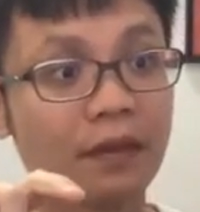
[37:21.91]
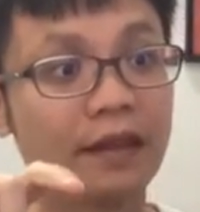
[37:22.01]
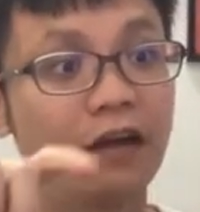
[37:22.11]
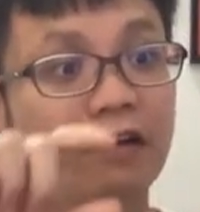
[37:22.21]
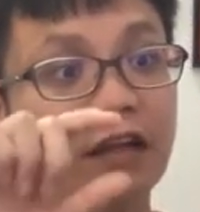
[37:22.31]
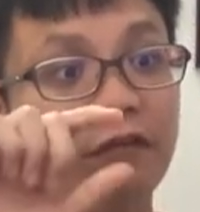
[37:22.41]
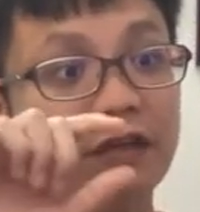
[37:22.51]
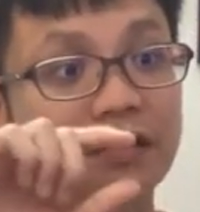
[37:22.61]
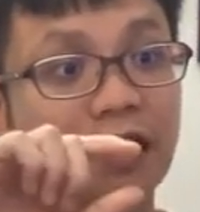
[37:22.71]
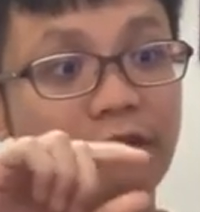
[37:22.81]
then only
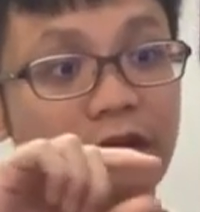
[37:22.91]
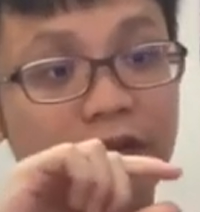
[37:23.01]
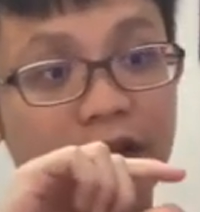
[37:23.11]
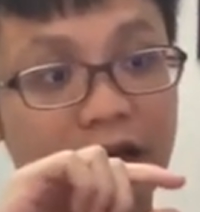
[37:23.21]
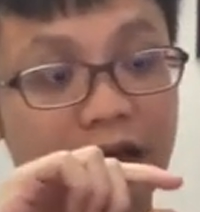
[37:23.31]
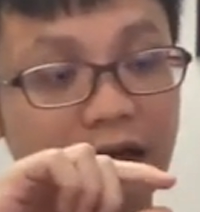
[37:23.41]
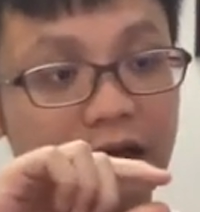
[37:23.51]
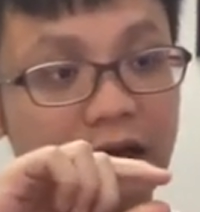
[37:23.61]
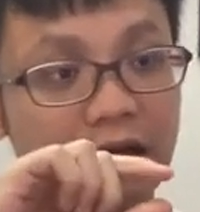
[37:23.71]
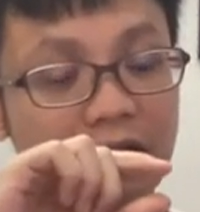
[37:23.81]
we start with
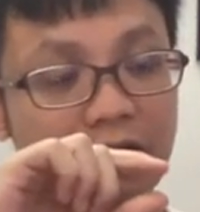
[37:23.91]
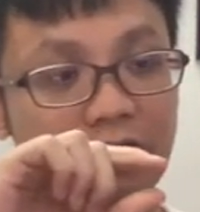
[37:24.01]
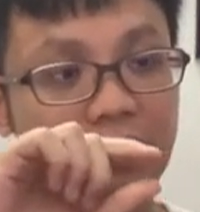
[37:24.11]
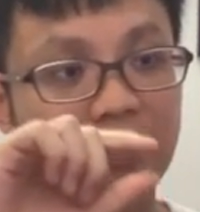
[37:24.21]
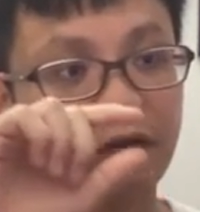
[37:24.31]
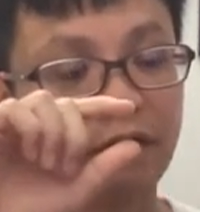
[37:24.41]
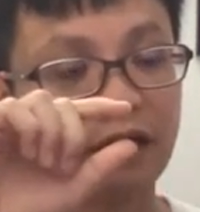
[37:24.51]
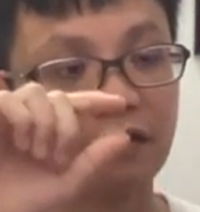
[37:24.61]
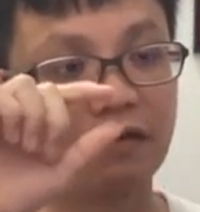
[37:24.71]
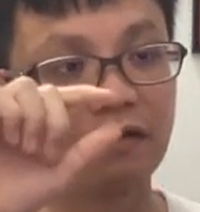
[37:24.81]
the, then
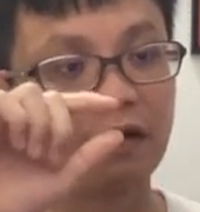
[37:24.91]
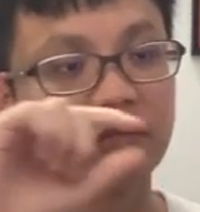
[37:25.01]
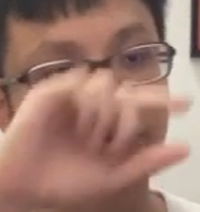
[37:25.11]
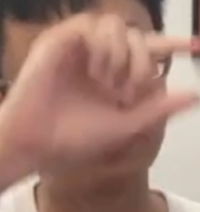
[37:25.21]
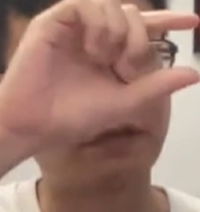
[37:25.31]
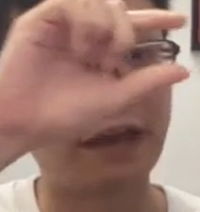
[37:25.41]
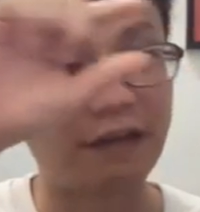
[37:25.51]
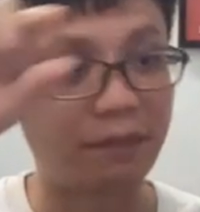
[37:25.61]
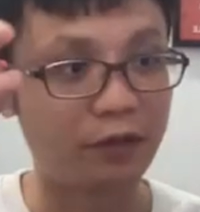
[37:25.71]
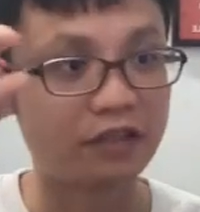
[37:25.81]
we have
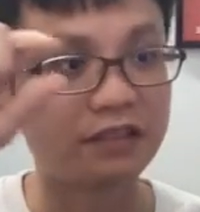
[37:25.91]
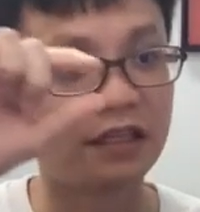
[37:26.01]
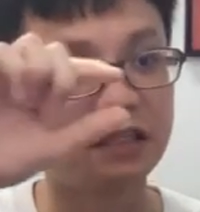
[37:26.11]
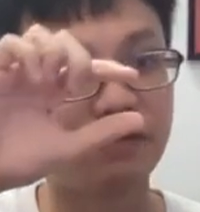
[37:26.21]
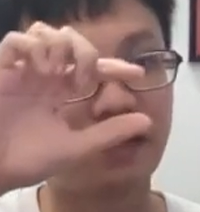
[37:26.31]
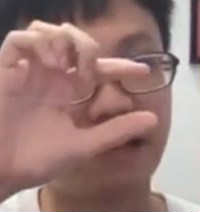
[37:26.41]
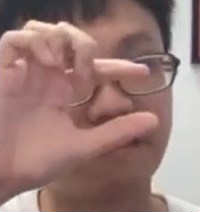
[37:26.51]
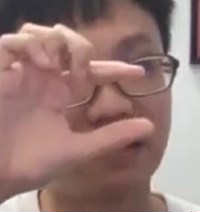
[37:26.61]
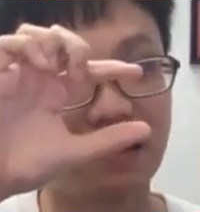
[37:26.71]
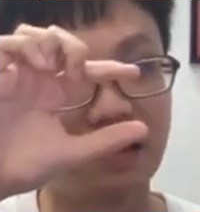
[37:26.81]
the hypothesis, we
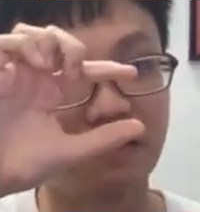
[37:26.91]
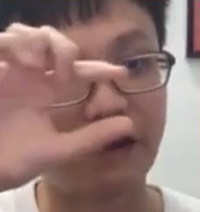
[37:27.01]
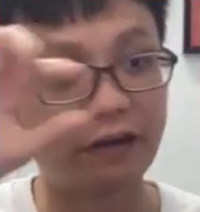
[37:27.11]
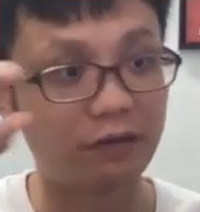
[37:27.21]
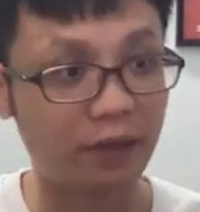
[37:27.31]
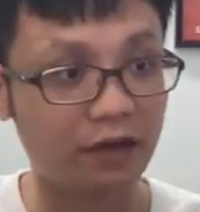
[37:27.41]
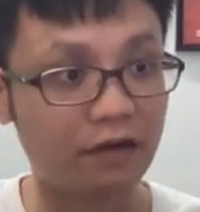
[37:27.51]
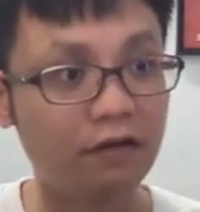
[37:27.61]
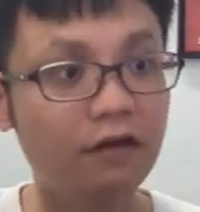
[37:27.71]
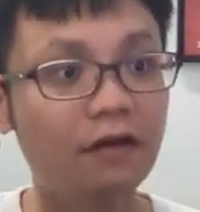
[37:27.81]
have the
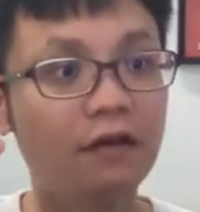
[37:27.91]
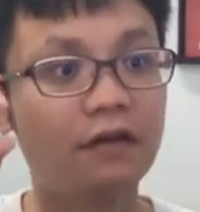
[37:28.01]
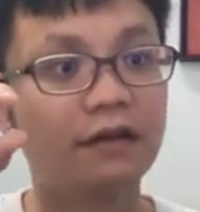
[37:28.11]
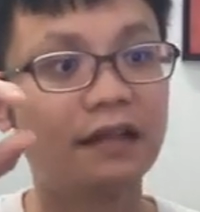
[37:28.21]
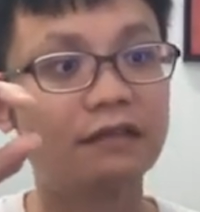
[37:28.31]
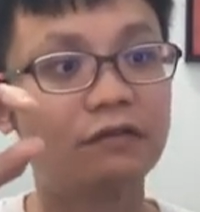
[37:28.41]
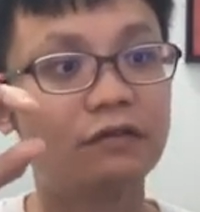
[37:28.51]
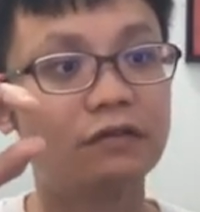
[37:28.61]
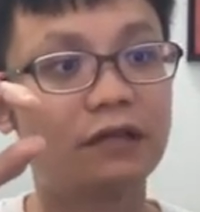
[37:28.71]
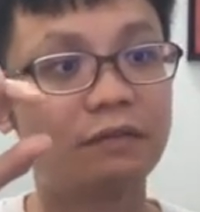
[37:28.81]
variable, then
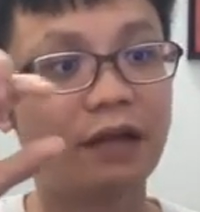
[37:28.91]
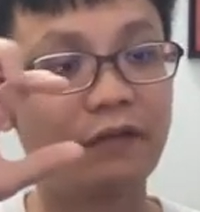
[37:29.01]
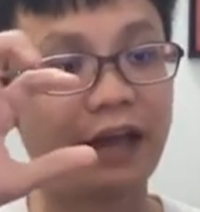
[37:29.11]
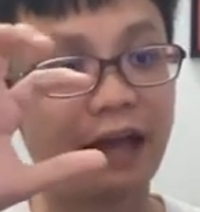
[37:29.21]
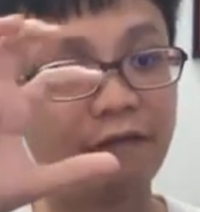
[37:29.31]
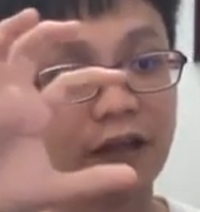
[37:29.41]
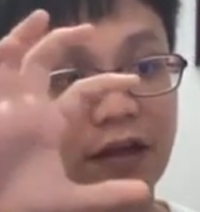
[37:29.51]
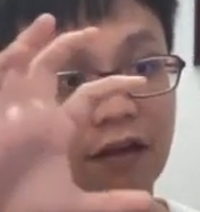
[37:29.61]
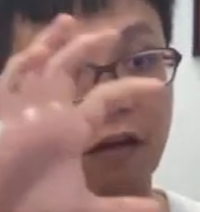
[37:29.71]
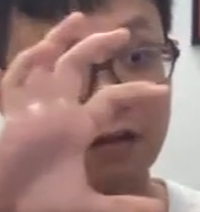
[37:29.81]
sometimes we have
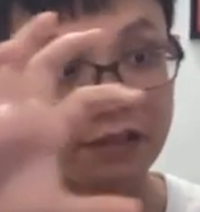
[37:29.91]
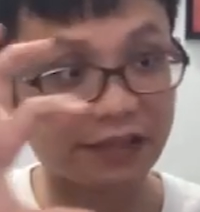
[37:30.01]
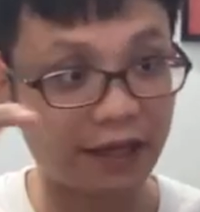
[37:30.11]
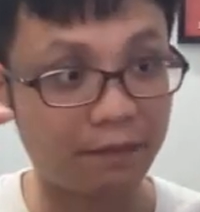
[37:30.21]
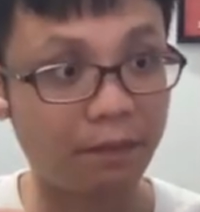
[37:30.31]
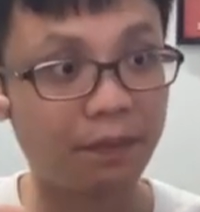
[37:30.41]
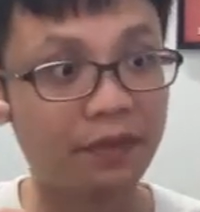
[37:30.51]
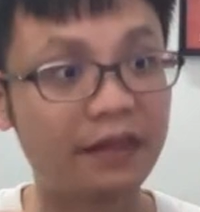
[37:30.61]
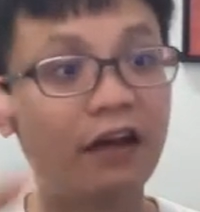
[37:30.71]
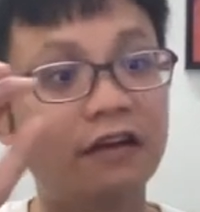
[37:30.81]
the concept,
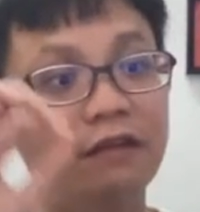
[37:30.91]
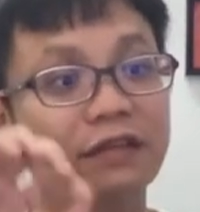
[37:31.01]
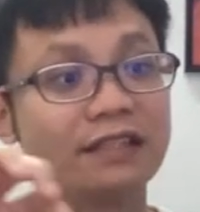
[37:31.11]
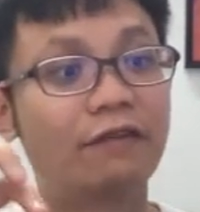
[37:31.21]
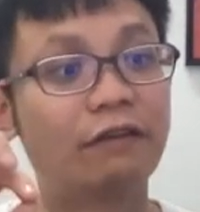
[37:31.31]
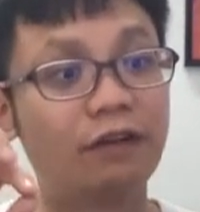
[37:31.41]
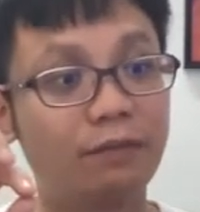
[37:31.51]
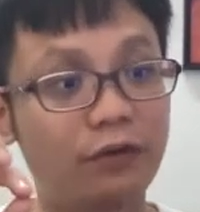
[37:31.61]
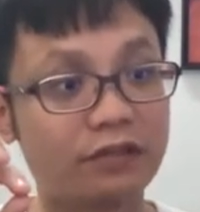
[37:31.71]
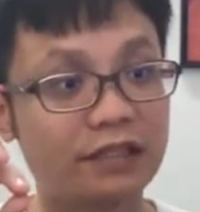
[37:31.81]
then only we start with the
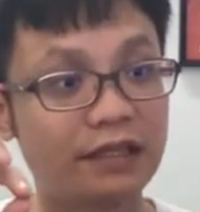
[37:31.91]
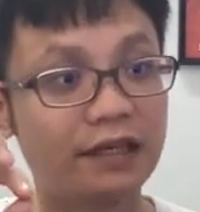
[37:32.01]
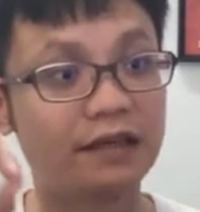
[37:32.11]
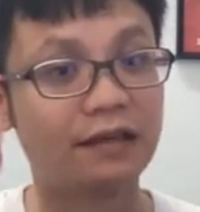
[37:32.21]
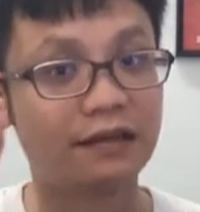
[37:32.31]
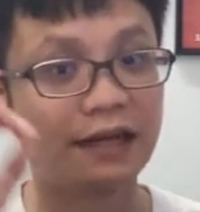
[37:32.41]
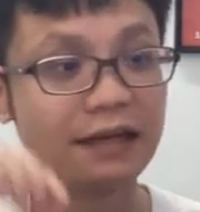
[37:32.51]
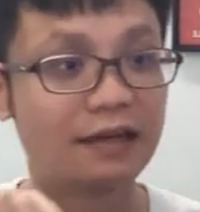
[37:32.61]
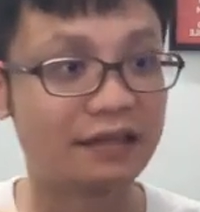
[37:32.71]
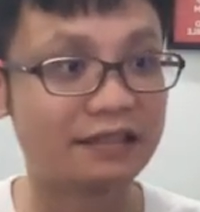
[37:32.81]
procedure,
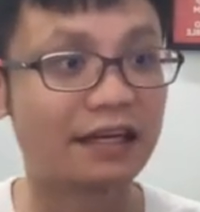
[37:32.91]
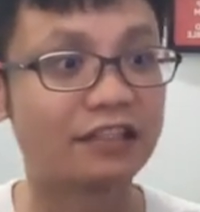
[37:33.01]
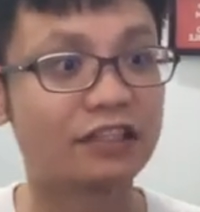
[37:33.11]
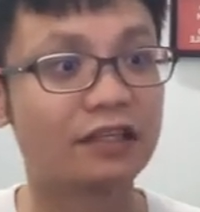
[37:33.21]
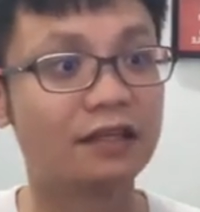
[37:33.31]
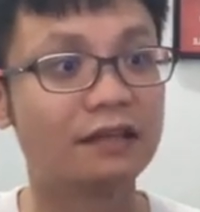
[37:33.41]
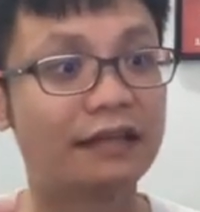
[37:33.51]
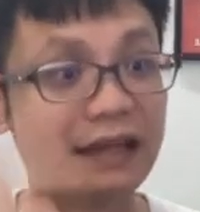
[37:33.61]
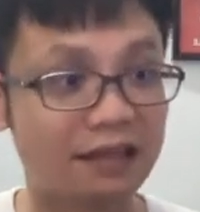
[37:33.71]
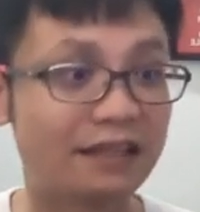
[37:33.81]
then the discussion,
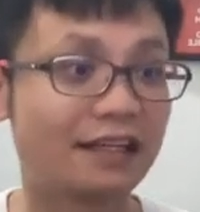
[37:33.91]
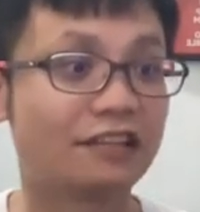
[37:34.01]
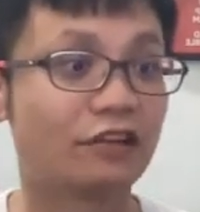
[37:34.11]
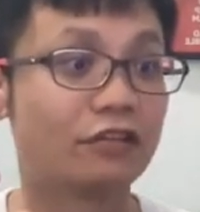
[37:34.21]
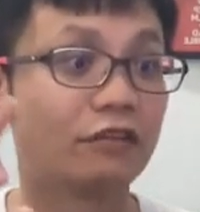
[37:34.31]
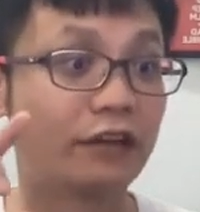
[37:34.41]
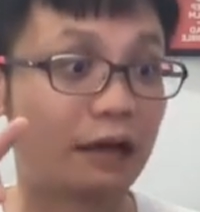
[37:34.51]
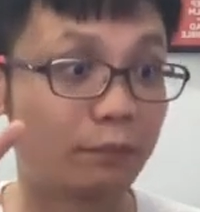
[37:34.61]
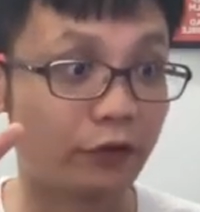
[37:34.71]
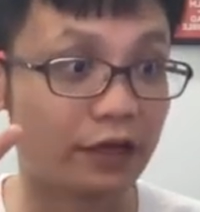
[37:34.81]
then the discussion also we
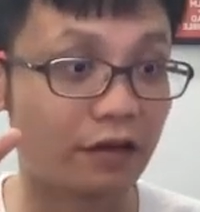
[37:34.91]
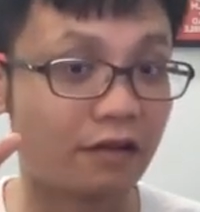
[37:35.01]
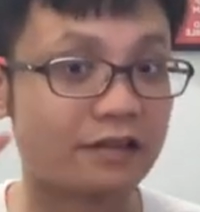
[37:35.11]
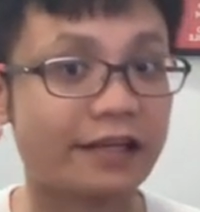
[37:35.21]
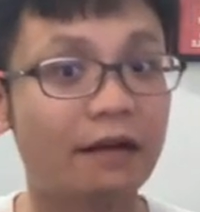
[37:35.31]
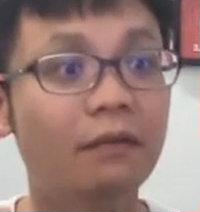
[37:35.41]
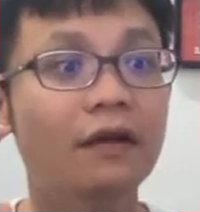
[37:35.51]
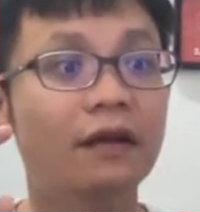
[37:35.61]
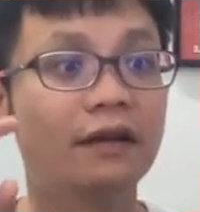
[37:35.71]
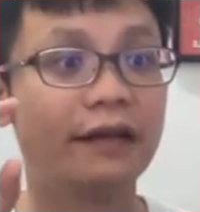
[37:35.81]
can put in concept,
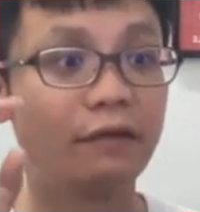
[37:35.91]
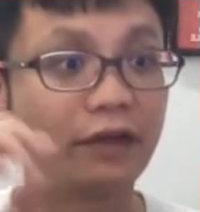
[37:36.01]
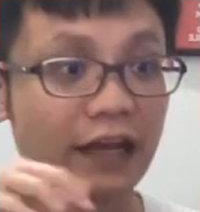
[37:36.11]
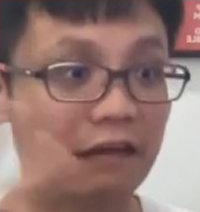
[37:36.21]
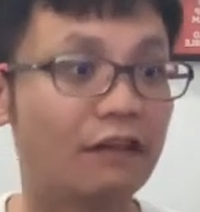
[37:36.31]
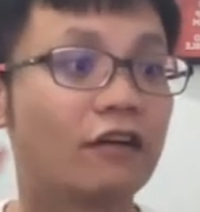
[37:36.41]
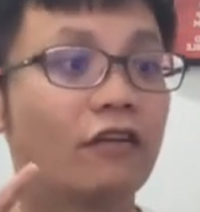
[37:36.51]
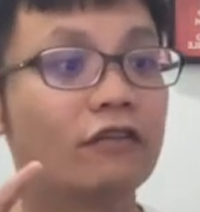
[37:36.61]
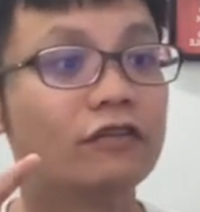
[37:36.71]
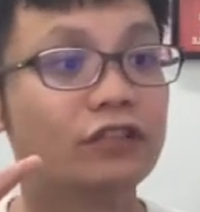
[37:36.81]
then we have the
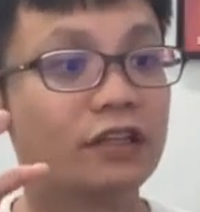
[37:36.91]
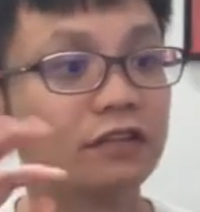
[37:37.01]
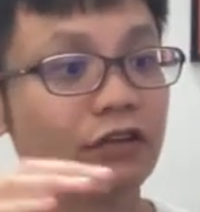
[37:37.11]
conclusion.